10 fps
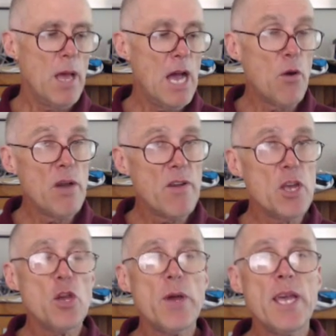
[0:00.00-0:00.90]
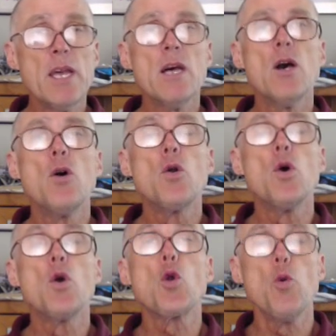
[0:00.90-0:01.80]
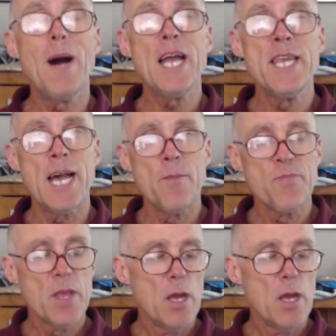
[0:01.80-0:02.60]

However, you hear rumahnya.